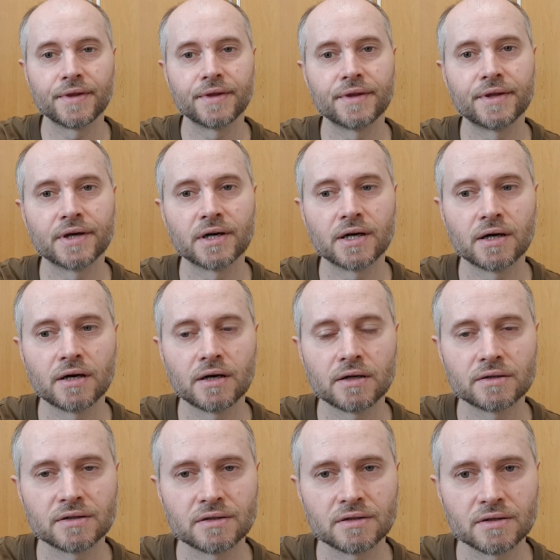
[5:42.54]

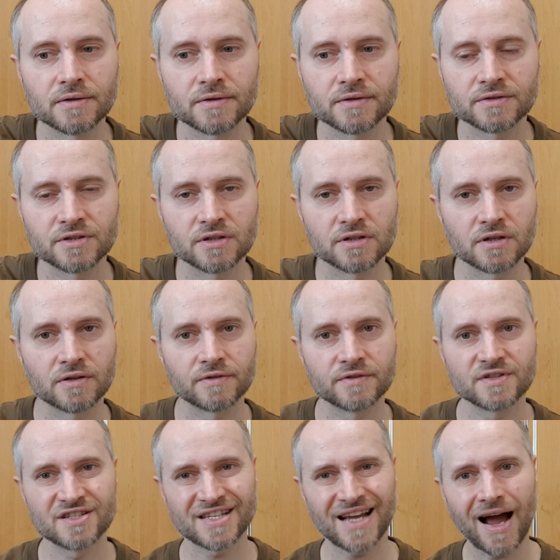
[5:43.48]
The
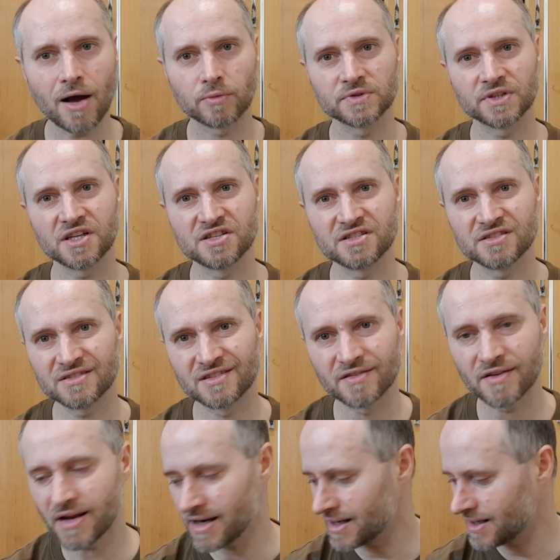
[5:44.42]
sound isn't
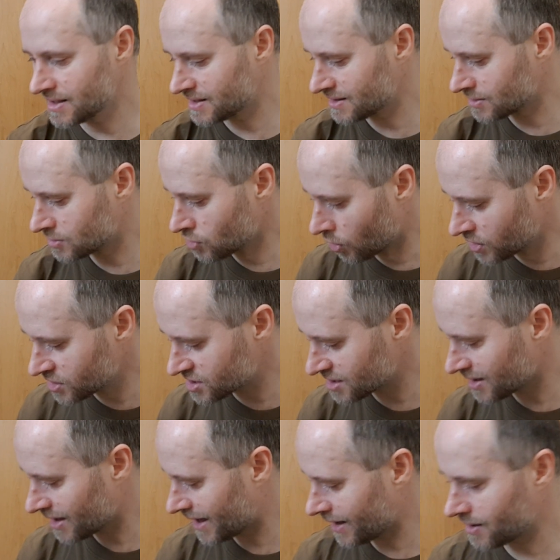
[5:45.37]
really
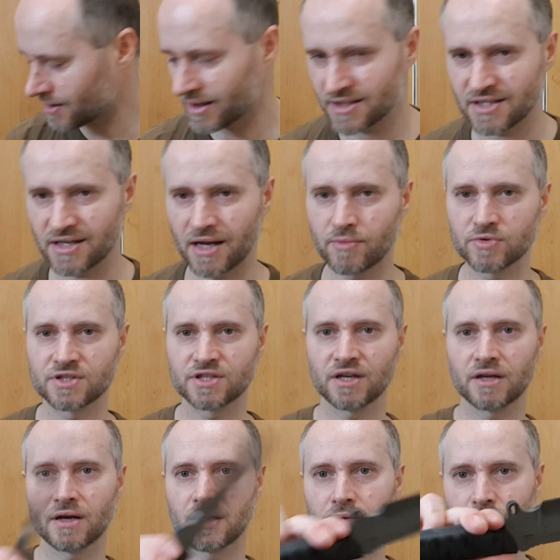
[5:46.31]
noisy, like, let's say, I would
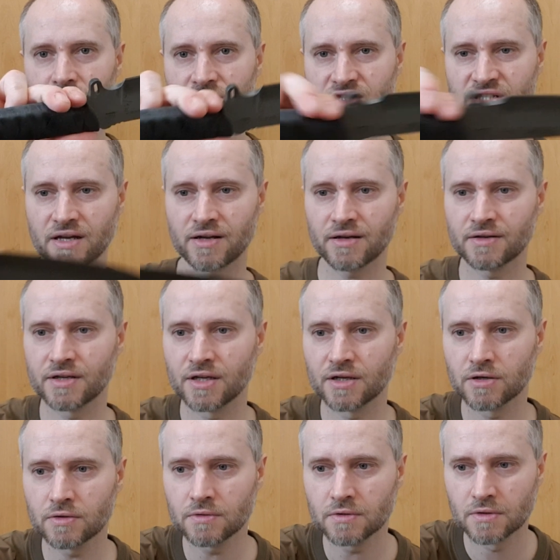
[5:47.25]
say I was Silent
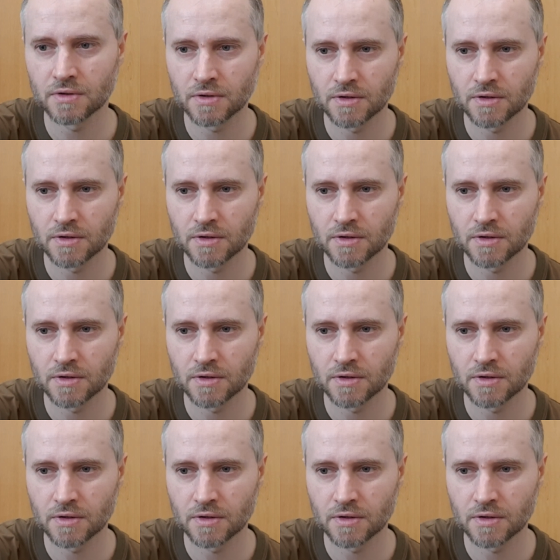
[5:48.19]
Hero.